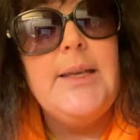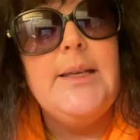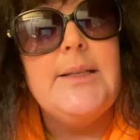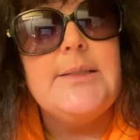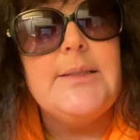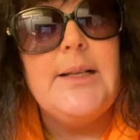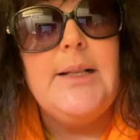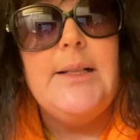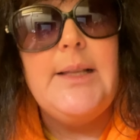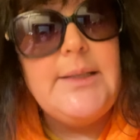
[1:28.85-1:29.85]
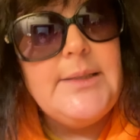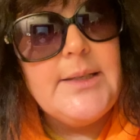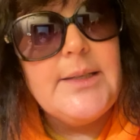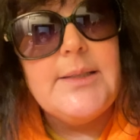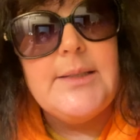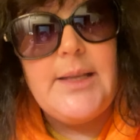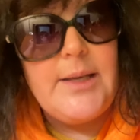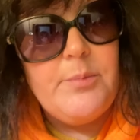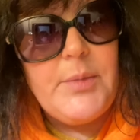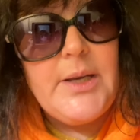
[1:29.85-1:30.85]
is letting
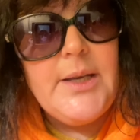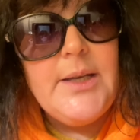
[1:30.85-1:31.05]
them